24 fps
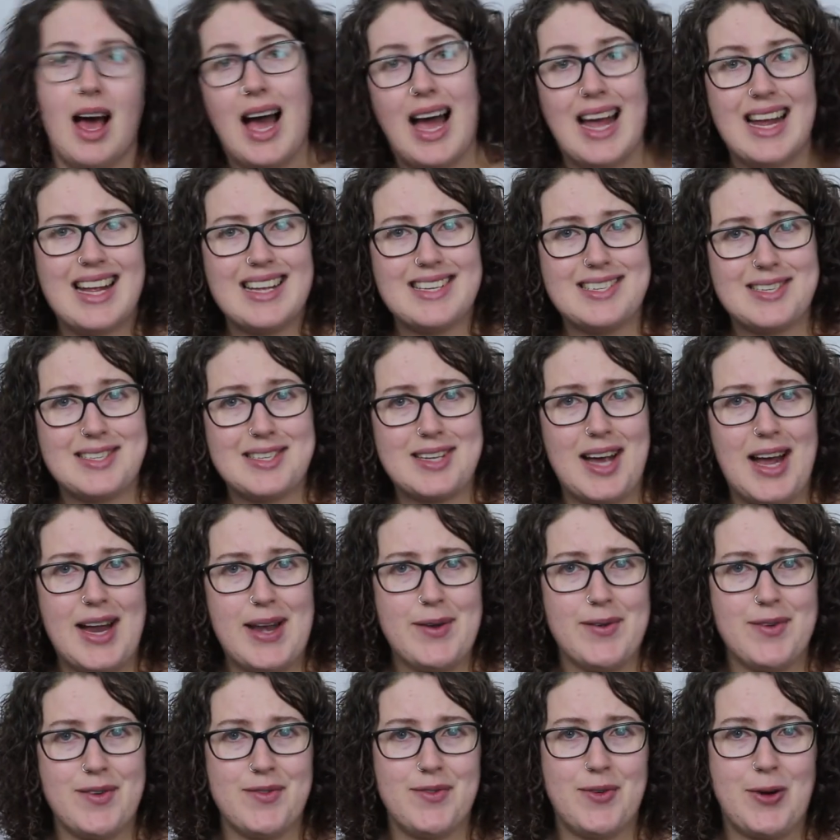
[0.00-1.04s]
I guess it's kind
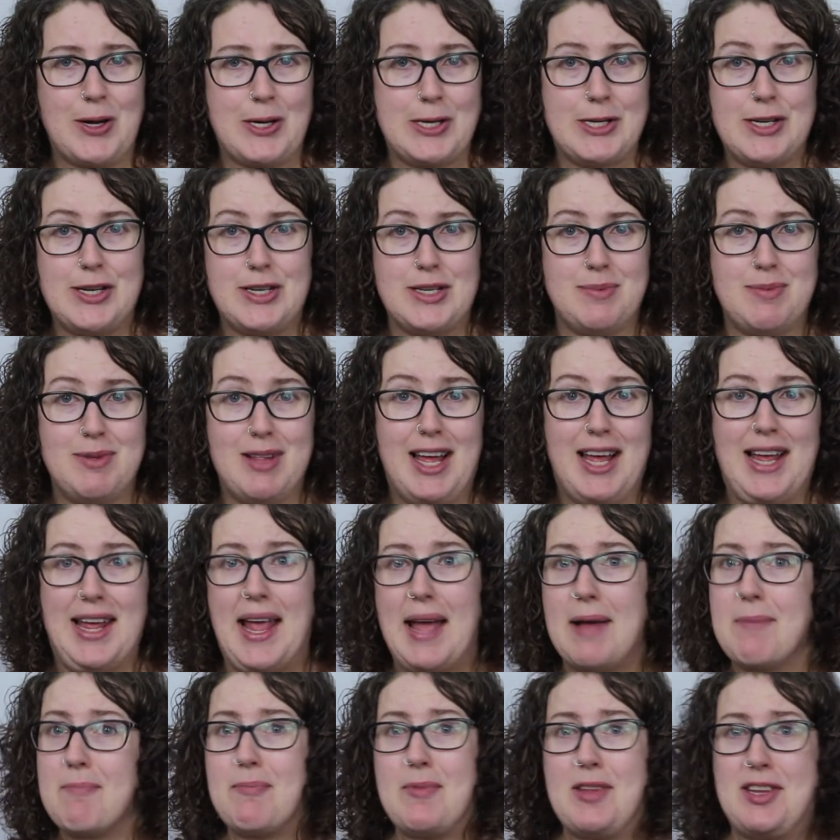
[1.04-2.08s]
of unfortunate to be like,
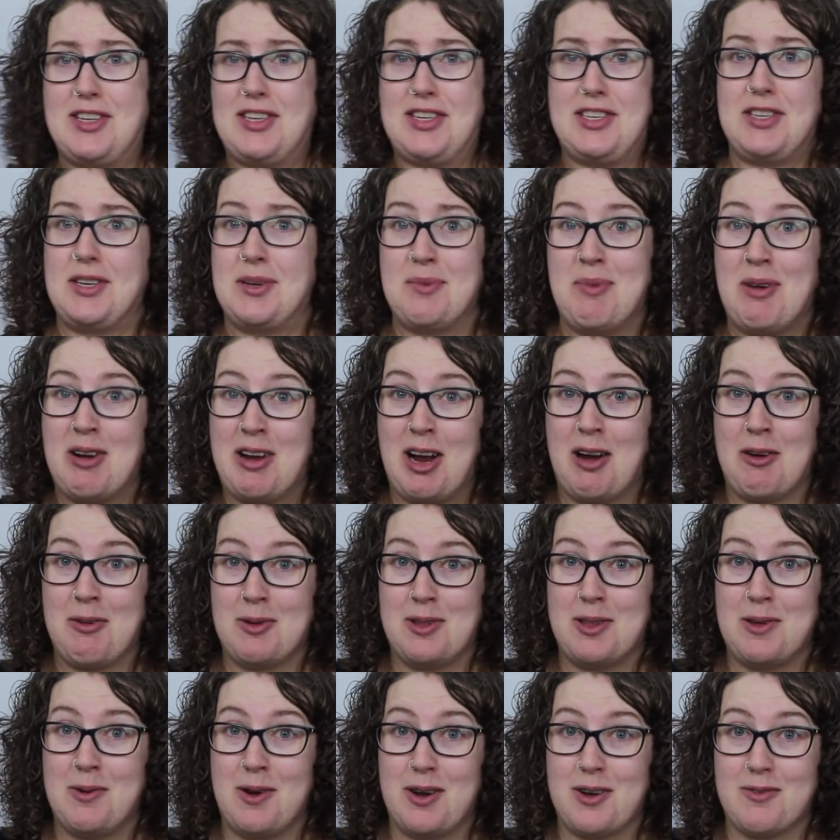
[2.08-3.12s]
yeah, this isn't a book I
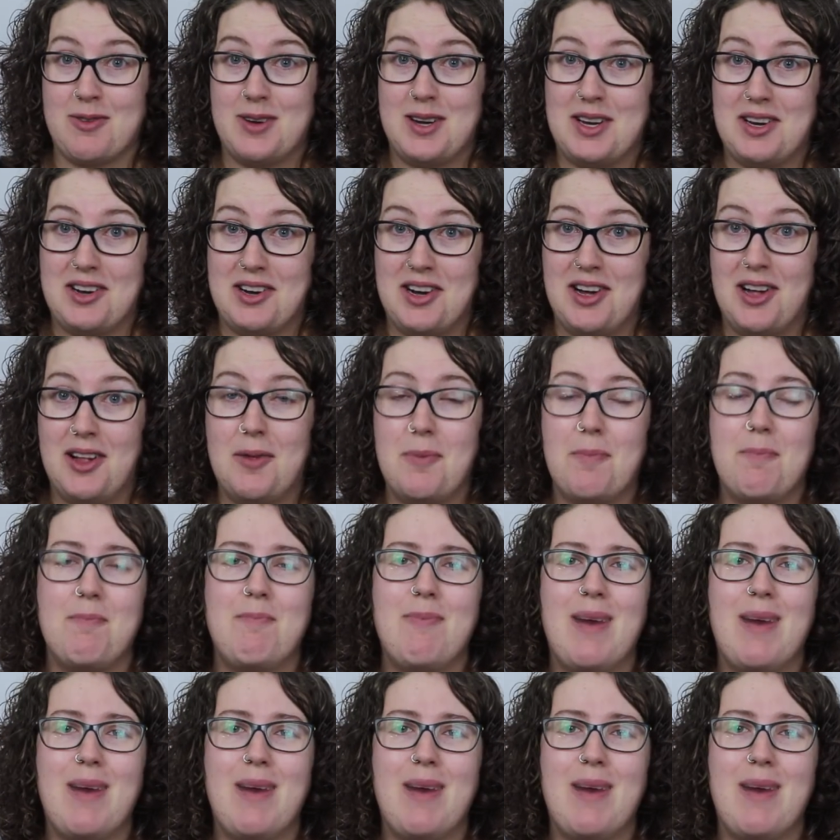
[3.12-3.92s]
really want to read at all.